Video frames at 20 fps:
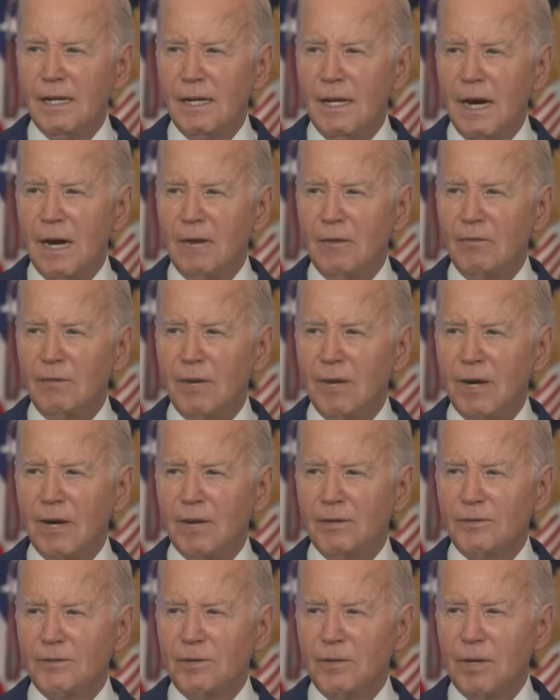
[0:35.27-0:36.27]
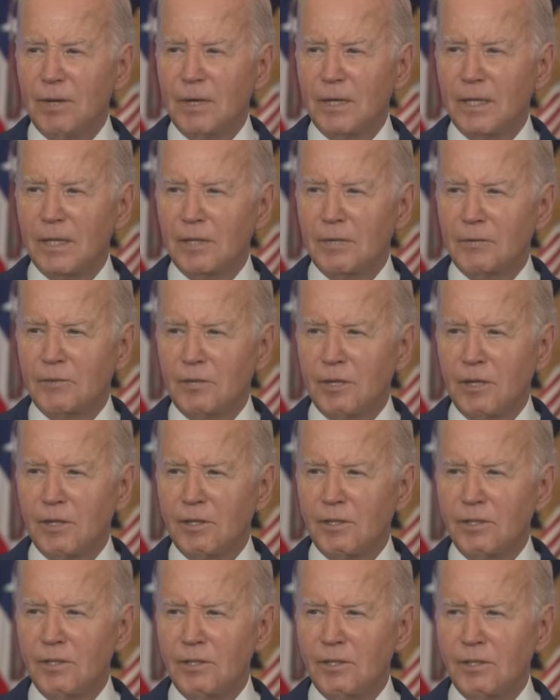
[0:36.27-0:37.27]
I'm moving past Republican
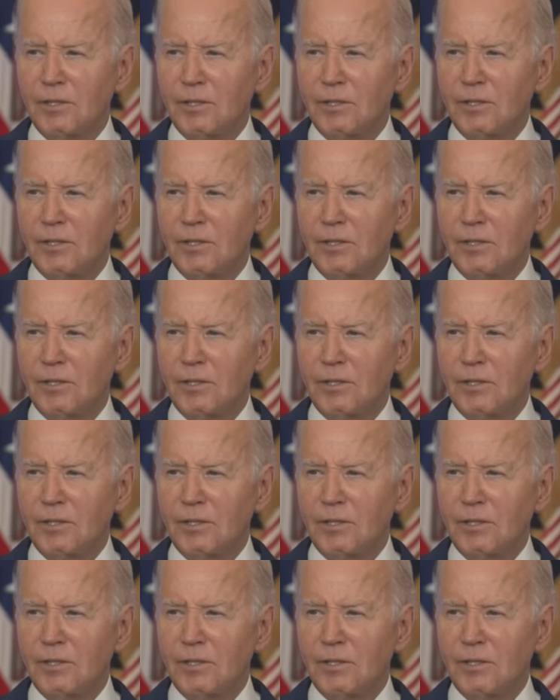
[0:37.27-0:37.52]
obstruction and using